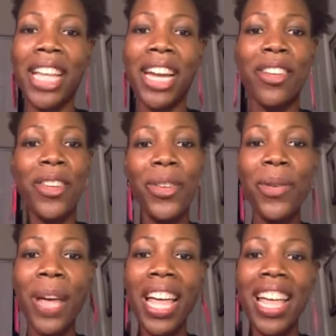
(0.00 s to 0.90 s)
I
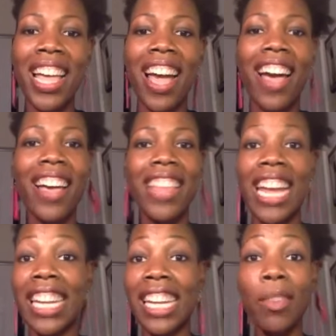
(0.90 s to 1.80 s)
knew
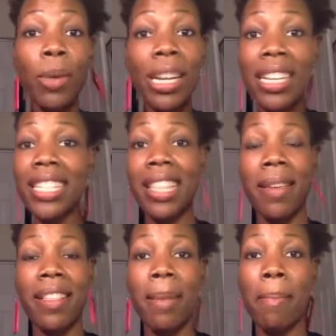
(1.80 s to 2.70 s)
that he was
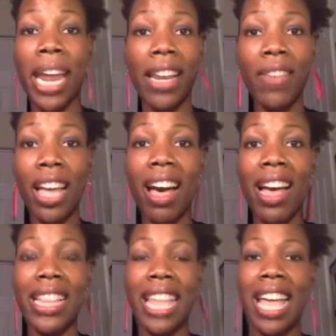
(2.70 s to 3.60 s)
the man of
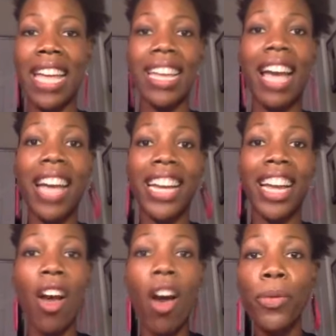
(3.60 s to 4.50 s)
God that God had
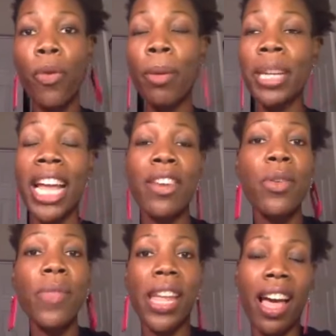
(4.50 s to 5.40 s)
called for me. I
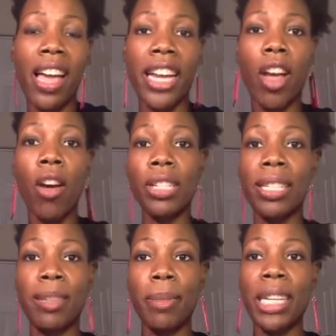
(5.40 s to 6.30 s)
knew that God had called
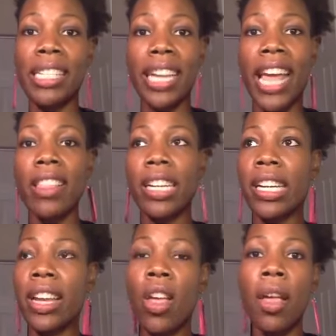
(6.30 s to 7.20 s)
us to be together.